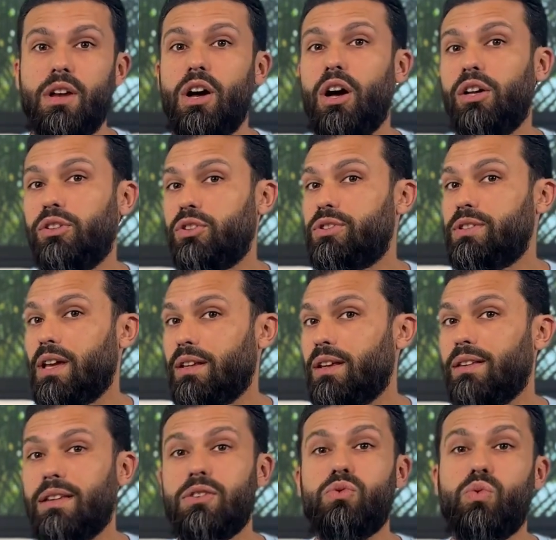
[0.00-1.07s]

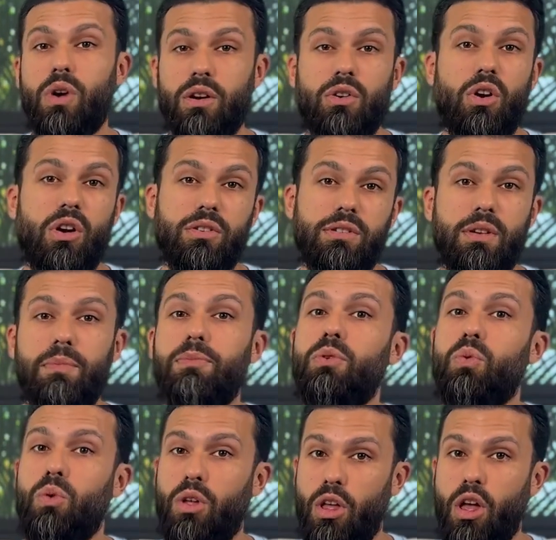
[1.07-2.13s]
understanding this one concept
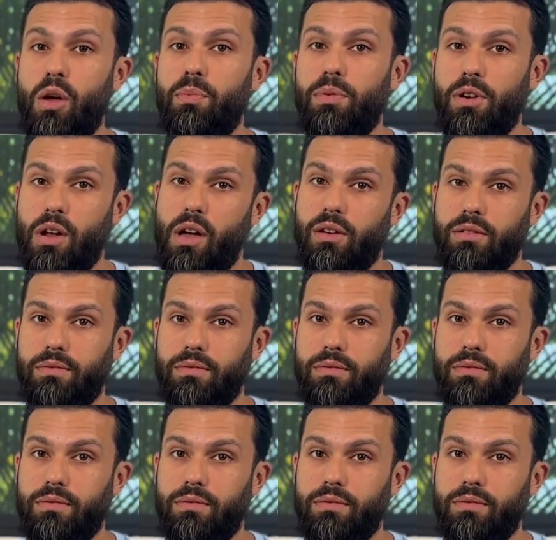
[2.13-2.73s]
will help a lot.